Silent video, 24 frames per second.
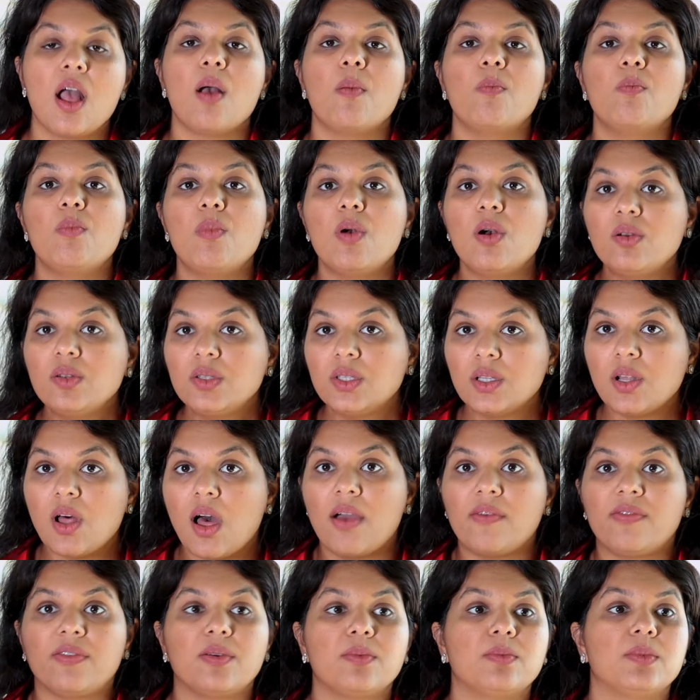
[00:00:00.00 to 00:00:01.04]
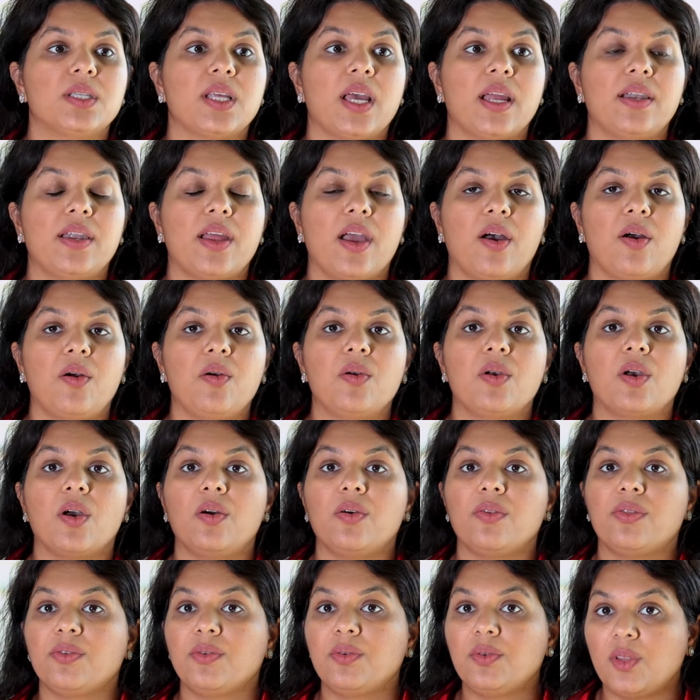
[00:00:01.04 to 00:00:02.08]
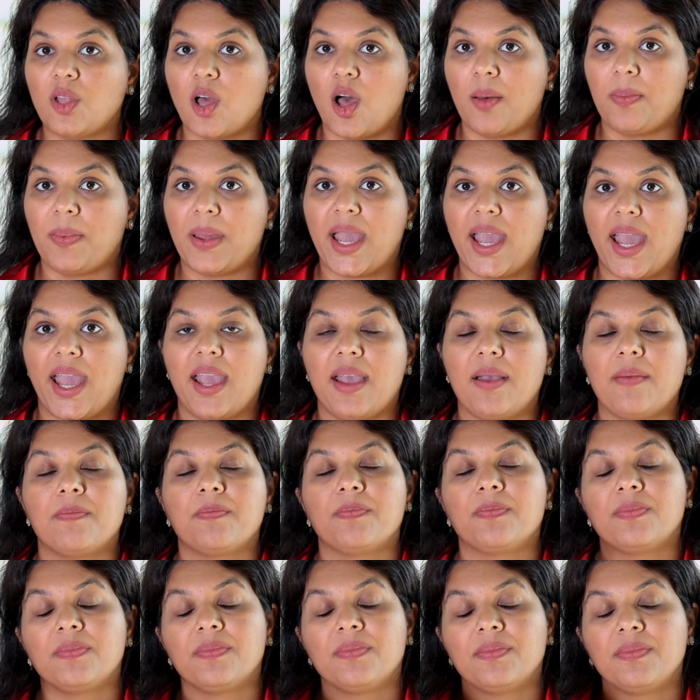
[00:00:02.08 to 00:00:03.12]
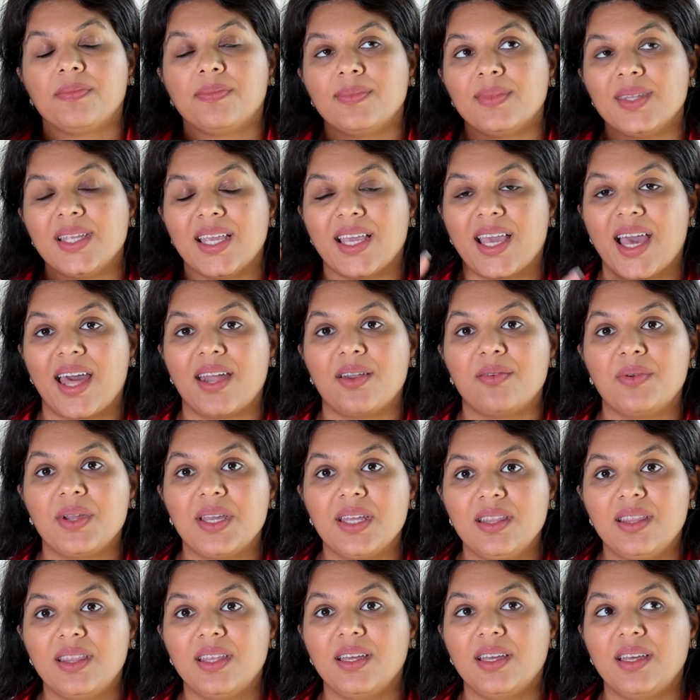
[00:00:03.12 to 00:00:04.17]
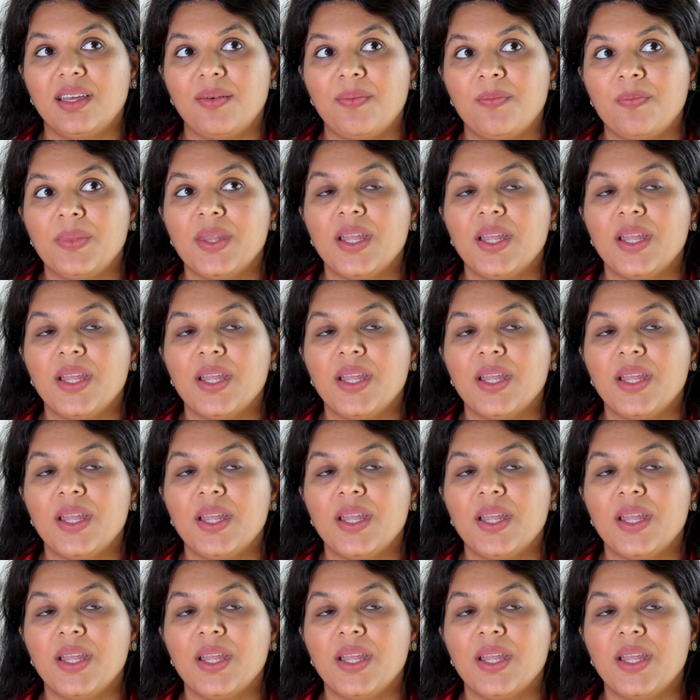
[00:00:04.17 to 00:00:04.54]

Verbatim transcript: Most law firms I know go through LawPay. You got to read the